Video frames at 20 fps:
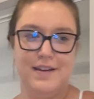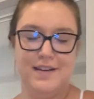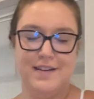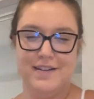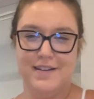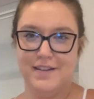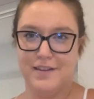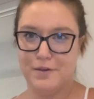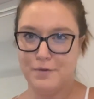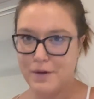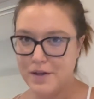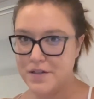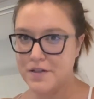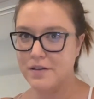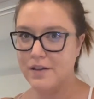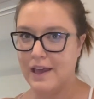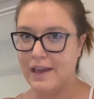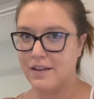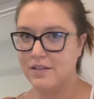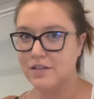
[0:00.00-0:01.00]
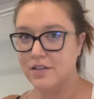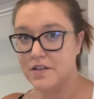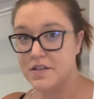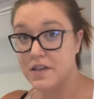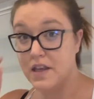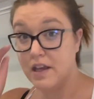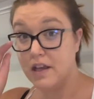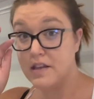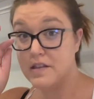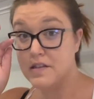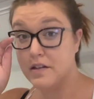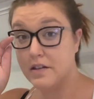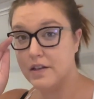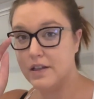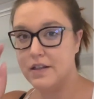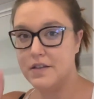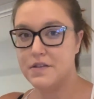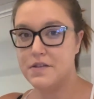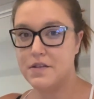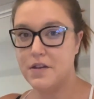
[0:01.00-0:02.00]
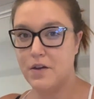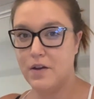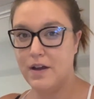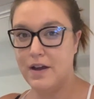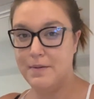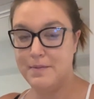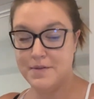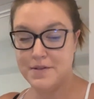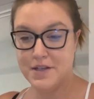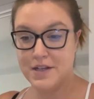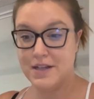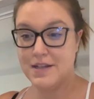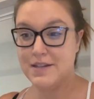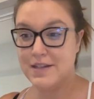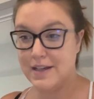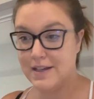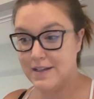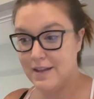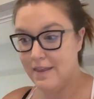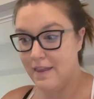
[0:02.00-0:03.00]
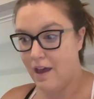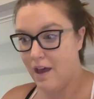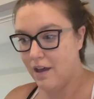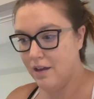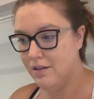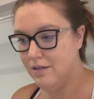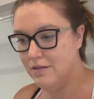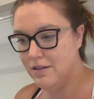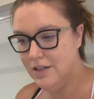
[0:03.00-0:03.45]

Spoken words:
The rest like looks like it's all his. So I'm just gonna stick to that,